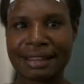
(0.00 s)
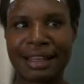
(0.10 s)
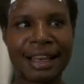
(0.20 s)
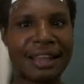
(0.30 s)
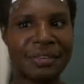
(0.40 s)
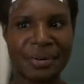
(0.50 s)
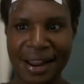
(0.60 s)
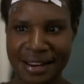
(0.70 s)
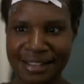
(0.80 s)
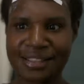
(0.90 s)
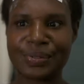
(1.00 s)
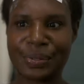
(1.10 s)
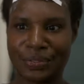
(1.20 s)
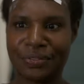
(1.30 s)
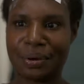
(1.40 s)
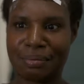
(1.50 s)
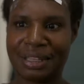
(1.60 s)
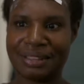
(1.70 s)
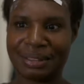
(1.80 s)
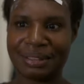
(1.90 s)
and tell everyone, it's good for
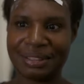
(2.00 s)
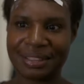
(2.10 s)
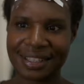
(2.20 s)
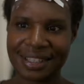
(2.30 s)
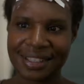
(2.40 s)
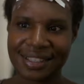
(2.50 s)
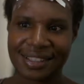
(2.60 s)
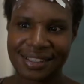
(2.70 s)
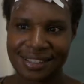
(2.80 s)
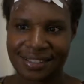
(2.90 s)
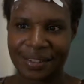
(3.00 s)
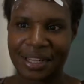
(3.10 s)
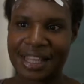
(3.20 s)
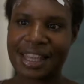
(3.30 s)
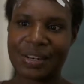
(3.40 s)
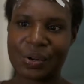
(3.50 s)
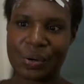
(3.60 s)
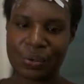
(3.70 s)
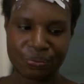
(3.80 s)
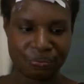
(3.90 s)
me too. So they can
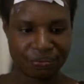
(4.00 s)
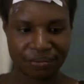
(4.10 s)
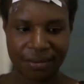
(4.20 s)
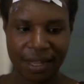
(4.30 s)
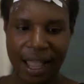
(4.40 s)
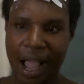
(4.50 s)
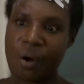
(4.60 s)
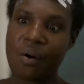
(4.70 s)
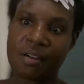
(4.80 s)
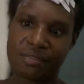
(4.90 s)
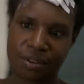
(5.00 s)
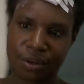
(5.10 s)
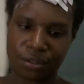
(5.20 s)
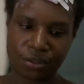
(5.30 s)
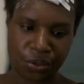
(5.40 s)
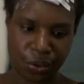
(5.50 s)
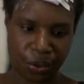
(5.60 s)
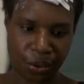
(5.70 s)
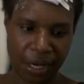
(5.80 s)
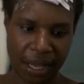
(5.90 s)
know how I've gone
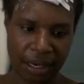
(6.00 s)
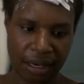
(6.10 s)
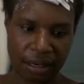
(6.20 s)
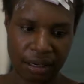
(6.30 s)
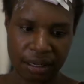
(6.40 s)
through and